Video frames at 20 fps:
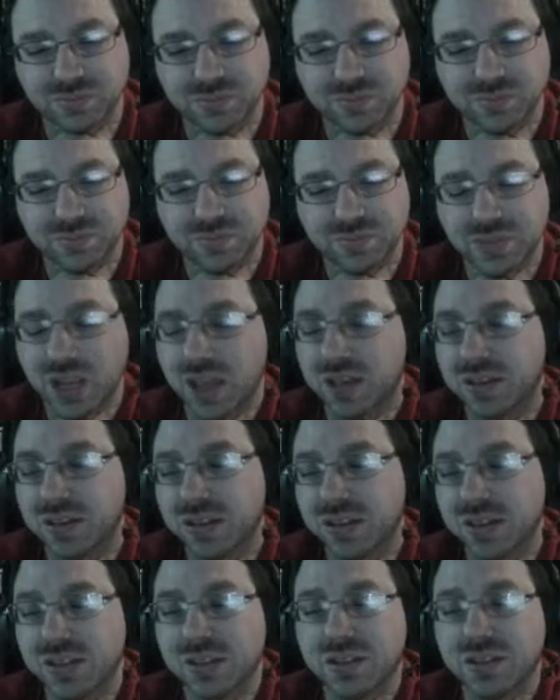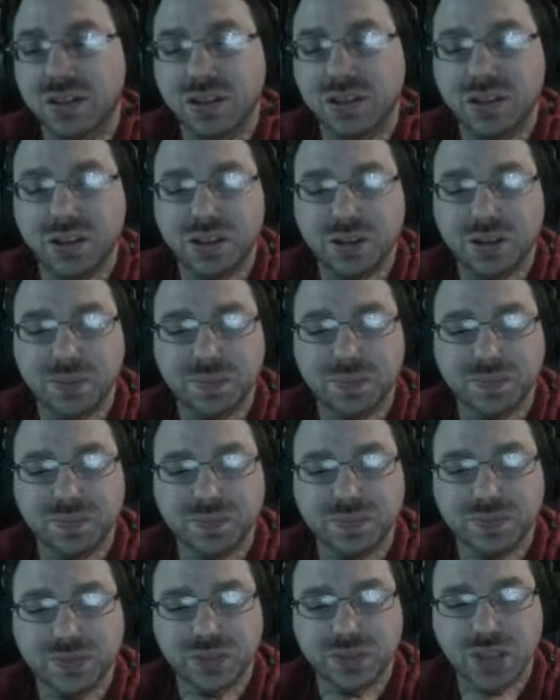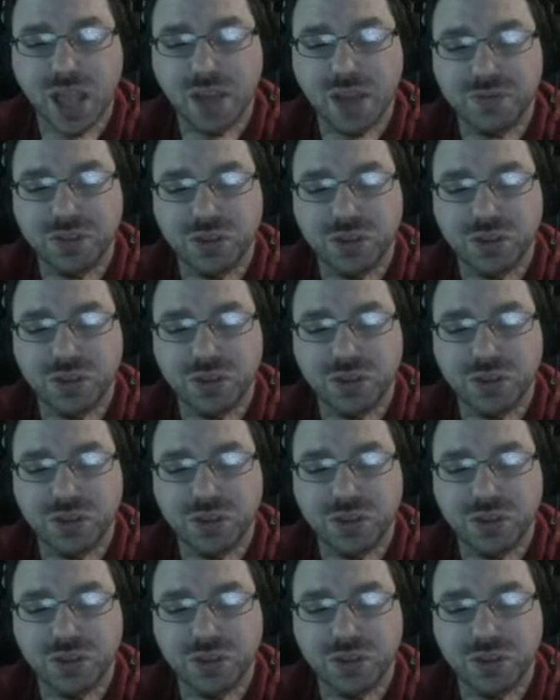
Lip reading: Okay. After